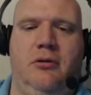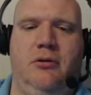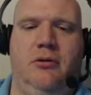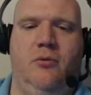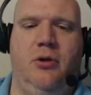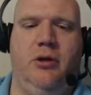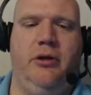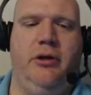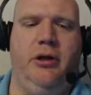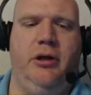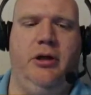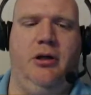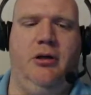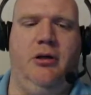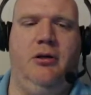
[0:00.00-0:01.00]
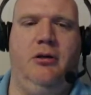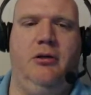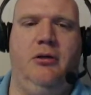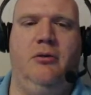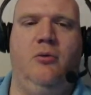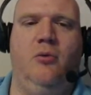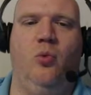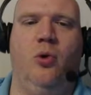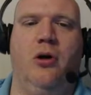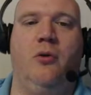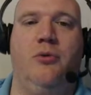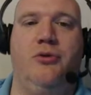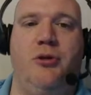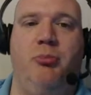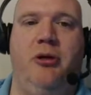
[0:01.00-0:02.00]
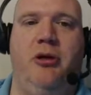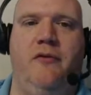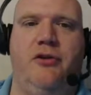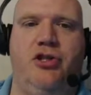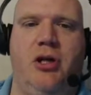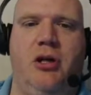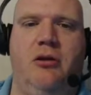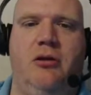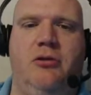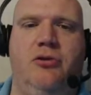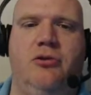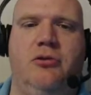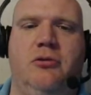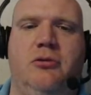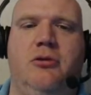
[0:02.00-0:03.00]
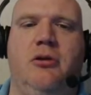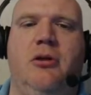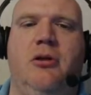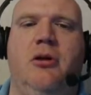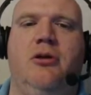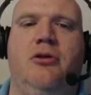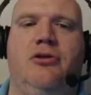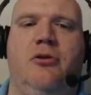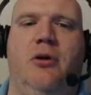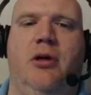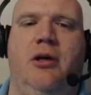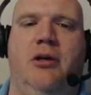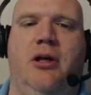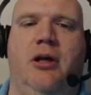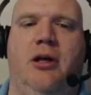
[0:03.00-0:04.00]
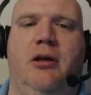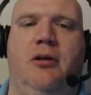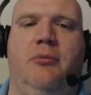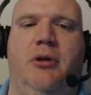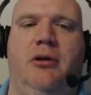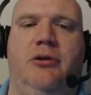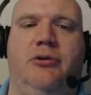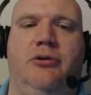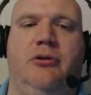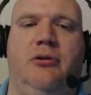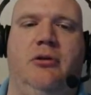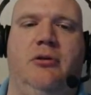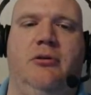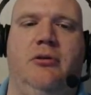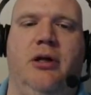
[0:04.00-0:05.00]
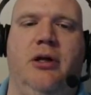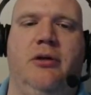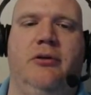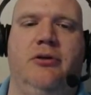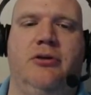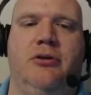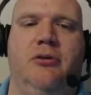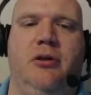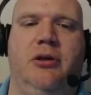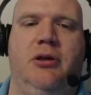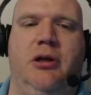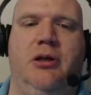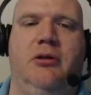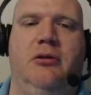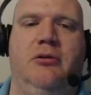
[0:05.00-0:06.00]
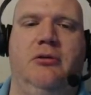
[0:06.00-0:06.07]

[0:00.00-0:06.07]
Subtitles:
Work was a bit of a challenge. Let's go ahead and take, it's coal, right? Let's just go ahead and get it.